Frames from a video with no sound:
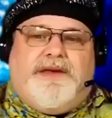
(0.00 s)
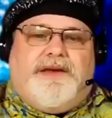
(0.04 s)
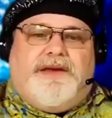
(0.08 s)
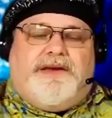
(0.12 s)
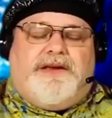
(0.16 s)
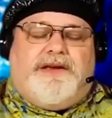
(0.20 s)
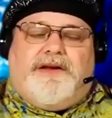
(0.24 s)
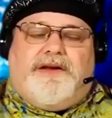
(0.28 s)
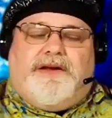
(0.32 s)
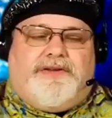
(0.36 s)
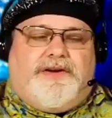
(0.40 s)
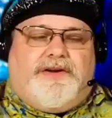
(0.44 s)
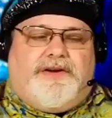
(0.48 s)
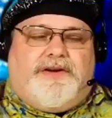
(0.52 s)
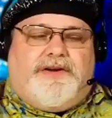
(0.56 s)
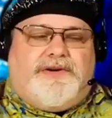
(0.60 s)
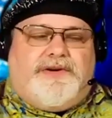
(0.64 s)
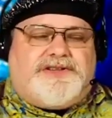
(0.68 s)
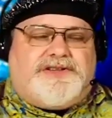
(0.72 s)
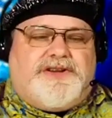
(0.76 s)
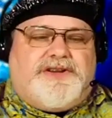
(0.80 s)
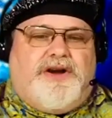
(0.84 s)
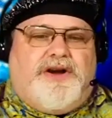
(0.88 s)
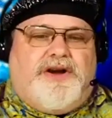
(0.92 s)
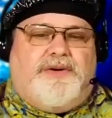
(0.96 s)
you know there
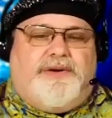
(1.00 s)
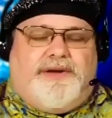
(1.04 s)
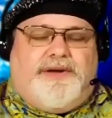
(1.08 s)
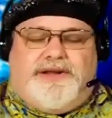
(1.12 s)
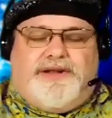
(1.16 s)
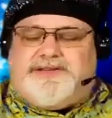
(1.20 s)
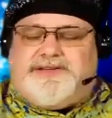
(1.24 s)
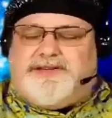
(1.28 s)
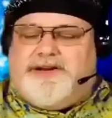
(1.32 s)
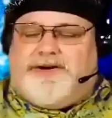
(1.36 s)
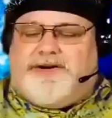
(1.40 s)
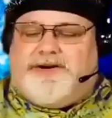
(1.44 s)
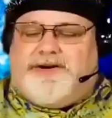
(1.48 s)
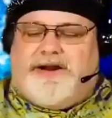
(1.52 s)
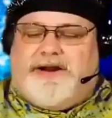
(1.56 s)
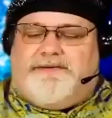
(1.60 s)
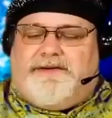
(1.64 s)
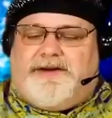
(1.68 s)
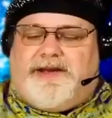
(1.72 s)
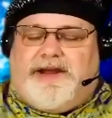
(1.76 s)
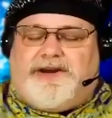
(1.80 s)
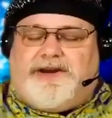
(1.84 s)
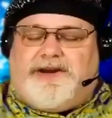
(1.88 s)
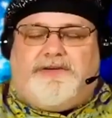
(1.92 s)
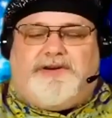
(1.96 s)
was no instant
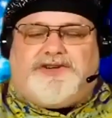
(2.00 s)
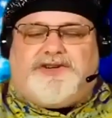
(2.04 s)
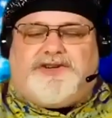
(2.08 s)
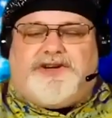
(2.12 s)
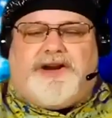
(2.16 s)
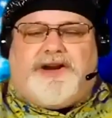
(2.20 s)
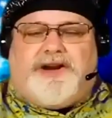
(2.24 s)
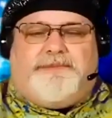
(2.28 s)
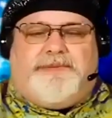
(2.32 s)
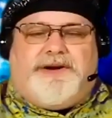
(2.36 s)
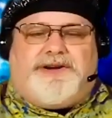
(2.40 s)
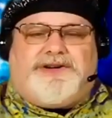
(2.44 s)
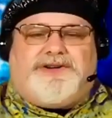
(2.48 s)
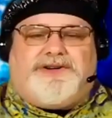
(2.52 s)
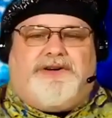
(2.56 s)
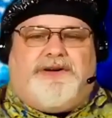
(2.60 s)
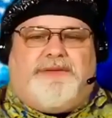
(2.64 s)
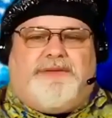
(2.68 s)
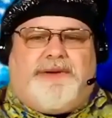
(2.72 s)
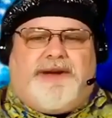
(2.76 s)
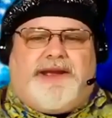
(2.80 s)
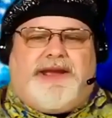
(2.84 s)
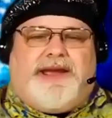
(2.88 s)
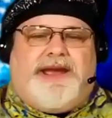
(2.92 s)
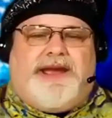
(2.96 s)
gratification oh i shot a picture
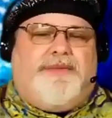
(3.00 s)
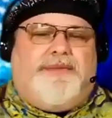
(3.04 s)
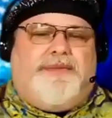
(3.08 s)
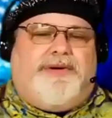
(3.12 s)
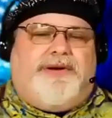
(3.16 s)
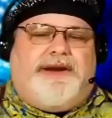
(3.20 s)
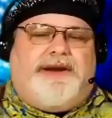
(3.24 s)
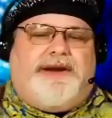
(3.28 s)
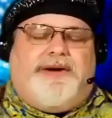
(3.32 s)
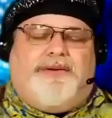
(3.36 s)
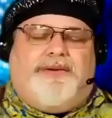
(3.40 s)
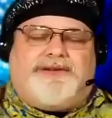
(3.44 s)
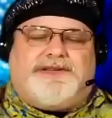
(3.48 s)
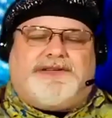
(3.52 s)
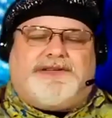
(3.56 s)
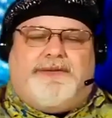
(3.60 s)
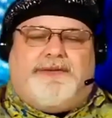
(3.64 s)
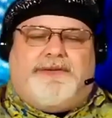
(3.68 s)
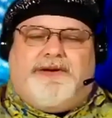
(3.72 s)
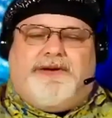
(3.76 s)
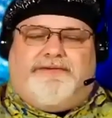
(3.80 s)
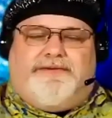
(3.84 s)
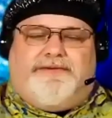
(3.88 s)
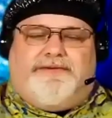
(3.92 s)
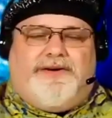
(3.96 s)
on my camera now it's on
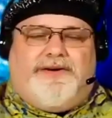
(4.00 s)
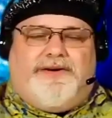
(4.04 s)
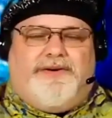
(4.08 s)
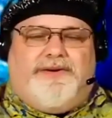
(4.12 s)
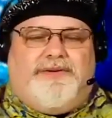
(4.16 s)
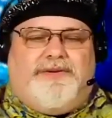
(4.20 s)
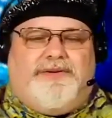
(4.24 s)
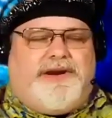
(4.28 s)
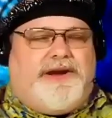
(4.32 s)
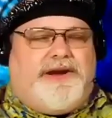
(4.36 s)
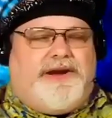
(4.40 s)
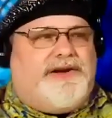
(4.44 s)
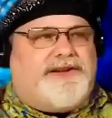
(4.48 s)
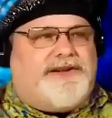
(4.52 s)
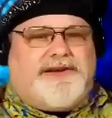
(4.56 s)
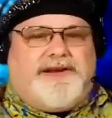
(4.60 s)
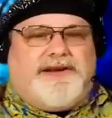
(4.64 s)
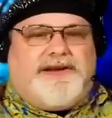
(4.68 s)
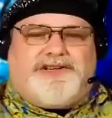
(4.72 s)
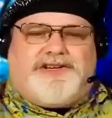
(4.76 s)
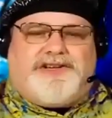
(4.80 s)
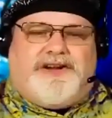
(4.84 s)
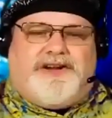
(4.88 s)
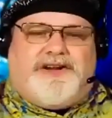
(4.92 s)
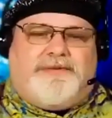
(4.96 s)
my phone now it's
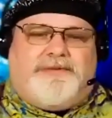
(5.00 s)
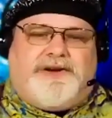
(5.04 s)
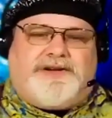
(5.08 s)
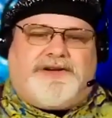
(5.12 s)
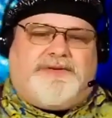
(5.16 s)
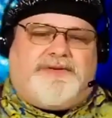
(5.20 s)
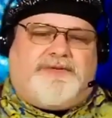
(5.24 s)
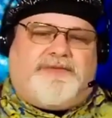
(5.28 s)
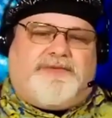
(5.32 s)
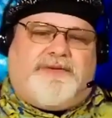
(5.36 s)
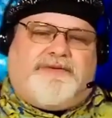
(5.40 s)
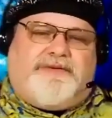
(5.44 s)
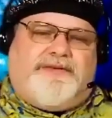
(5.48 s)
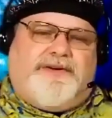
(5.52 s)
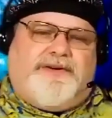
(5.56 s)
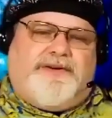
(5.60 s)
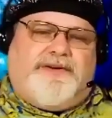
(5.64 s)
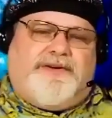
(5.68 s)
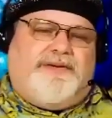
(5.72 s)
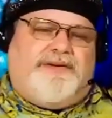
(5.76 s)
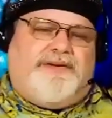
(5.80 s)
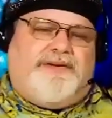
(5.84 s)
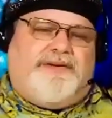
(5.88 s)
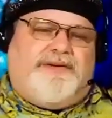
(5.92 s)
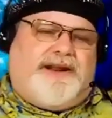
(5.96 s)
i shot a picture with my
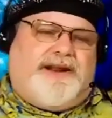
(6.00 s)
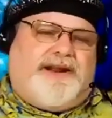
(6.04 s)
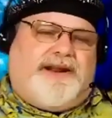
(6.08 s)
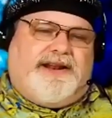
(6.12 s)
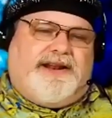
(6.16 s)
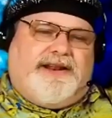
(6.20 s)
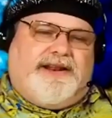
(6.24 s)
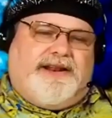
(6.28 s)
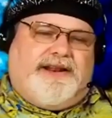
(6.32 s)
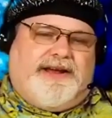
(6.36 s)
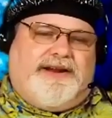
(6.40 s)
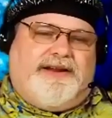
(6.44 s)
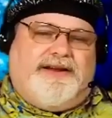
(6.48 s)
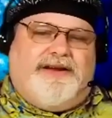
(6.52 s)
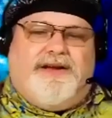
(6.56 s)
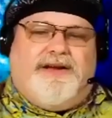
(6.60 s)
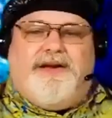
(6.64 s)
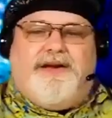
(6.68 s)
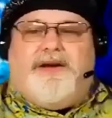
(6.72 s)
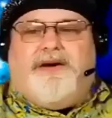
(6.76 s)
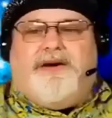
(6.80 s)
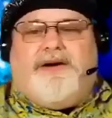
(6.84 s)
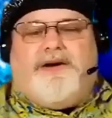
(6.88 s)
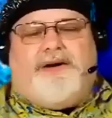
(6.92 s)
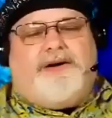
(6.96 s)
phone yada yada
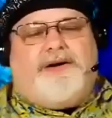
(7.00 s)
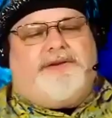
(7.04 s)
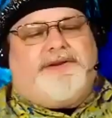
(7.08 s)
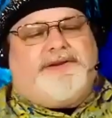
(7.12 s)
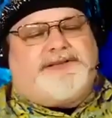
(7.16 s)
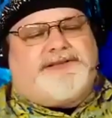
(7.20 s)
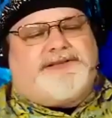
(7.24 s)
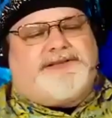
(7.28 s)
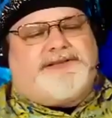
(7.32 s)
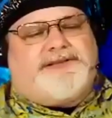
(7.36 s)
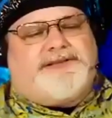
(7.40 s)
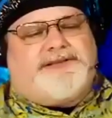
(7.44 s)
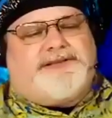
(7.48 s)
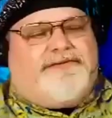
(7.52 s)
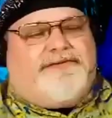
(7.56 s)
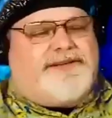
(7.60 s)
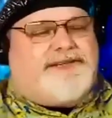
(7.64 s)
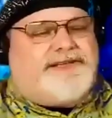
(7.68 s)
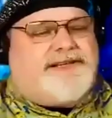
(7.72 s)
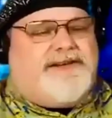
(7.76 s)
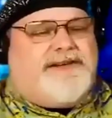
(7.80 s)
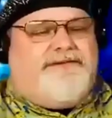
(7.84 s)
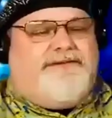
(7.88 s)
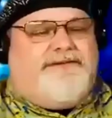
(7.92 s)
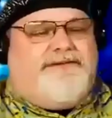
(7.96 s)
all this stuff
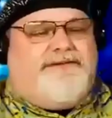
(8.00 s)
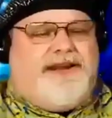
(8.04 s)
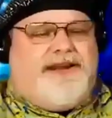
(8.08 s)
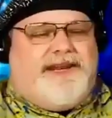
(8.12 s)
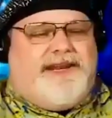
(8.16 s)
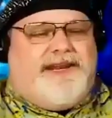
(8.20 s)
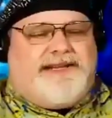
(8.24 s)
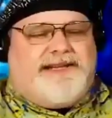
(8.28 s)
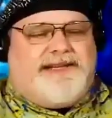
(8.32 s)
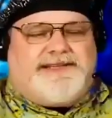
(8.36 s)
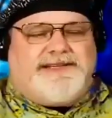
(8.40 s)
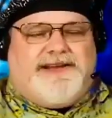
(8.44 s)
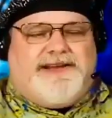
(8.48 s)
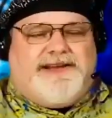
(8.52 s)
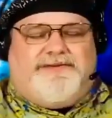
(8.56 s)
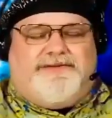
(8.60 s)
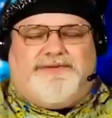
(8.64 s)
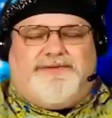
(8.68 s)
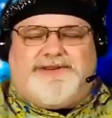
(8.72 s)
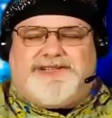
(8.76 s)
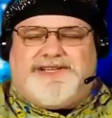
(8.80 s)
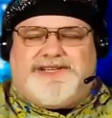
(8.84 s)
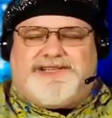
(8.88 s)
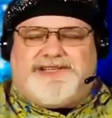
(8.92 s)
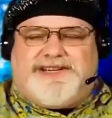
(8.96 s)
this convenient stuff
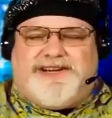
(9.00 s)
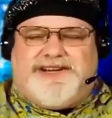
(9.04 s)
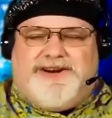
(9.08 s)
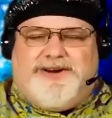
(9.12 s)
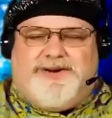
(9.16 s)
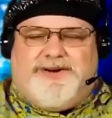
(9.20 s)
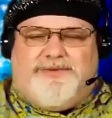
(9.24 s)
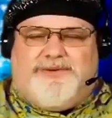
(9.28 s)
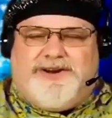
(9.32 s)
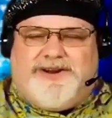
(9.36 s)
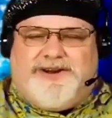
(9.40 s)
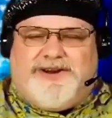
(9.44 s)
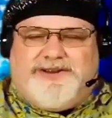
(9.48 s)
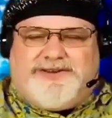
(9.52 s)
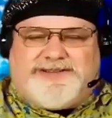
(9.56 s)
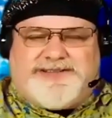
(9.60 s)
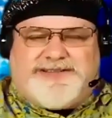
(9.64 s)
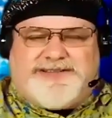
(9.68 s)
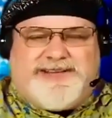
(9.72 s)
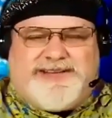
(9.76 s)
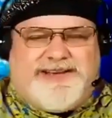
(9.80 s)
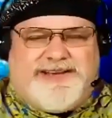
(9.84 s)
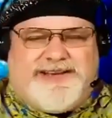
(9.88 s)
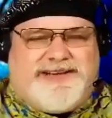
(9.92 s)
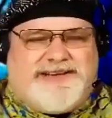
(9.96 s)
was just you know one of those
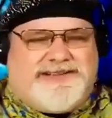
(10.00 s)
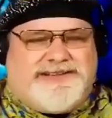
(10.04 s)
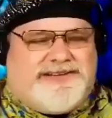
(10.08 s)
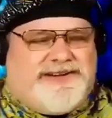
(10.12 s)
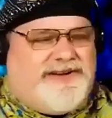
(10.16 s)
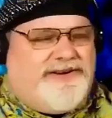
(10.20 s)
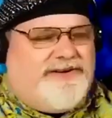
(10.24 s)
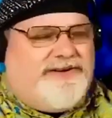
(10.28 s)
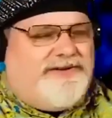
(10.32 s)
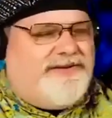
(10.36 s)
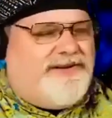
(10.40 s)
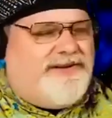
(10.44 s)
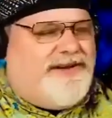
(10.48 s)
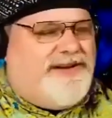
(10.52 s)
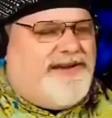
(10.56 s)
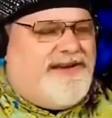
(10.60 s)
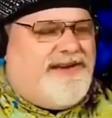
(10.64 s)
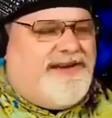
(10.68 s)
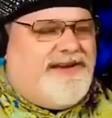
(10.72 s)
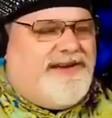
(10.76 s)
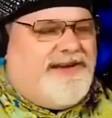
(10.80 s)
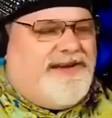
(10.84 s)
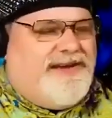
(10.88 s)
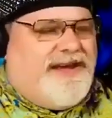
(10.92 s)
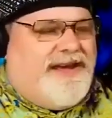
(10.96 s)
things you know
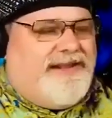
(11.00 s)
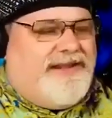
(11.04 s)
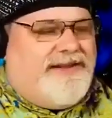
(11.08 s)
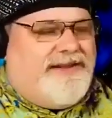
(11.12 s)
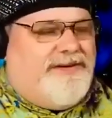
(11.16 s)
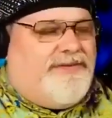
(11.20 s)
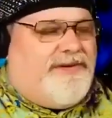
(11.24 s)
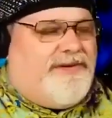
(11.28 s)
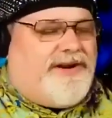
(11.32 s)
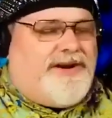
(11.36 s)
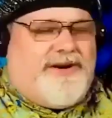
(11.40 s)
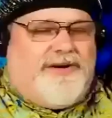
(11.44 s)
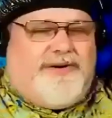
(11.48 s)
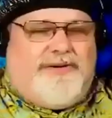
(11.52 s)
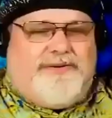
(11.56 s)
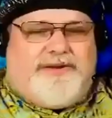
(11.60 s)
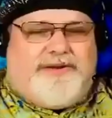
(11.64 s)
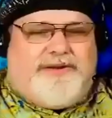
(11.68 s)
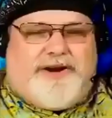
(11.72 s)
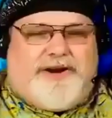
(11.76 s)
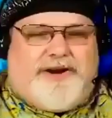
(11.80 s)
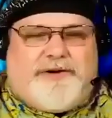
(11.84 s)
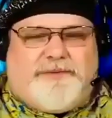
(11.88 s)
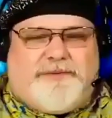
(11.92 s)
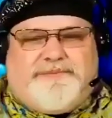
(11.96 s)
and you would go
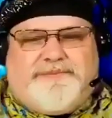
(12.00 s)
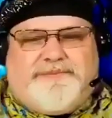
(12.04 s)
there